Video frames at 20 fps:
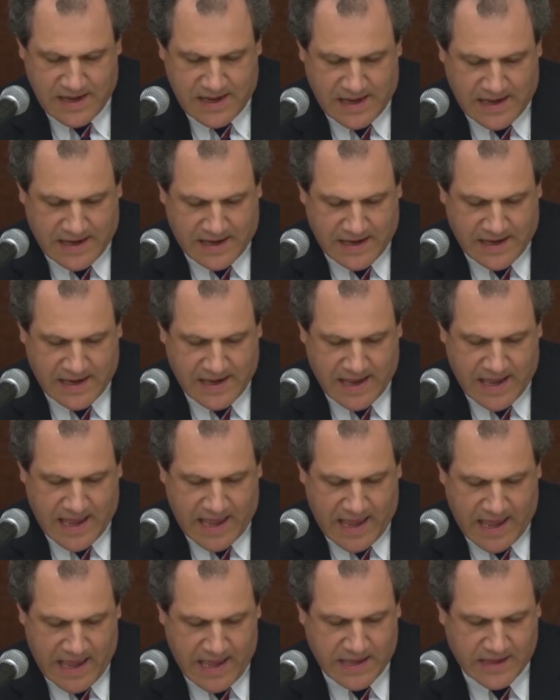
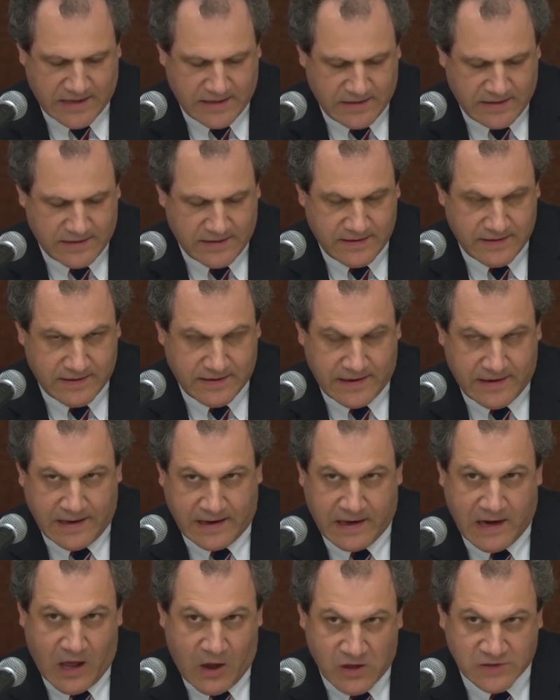and
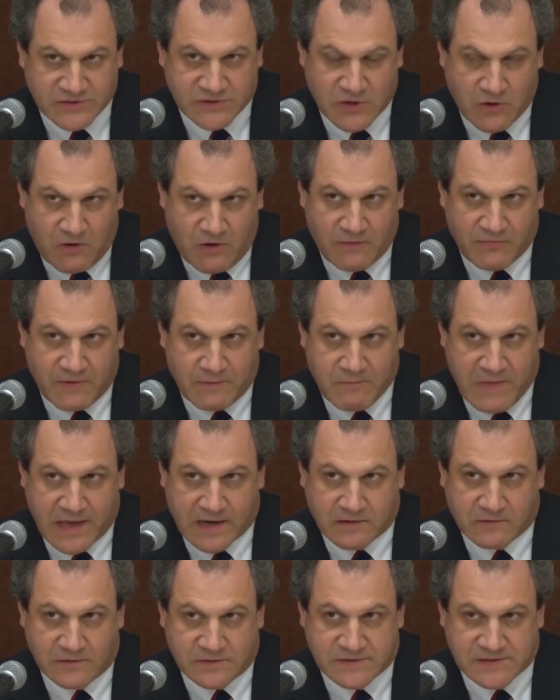also on the
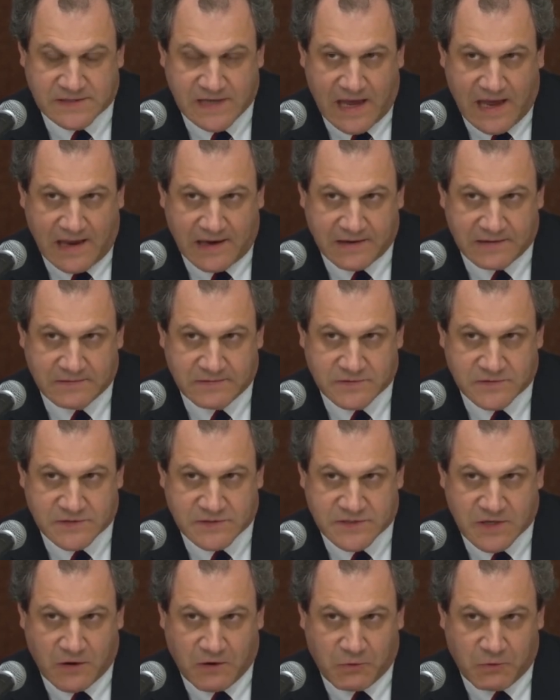medical side.
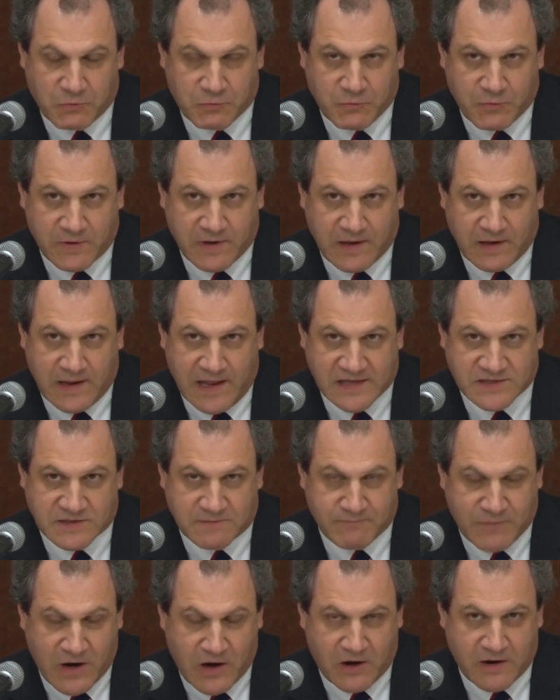So as a
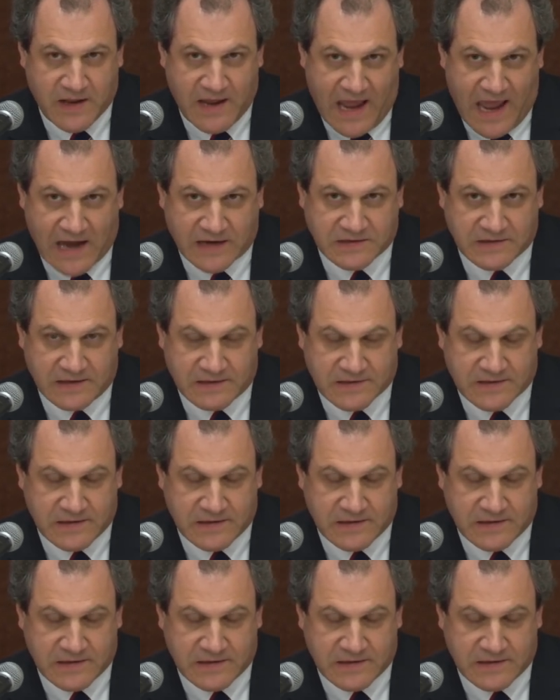Parity Act,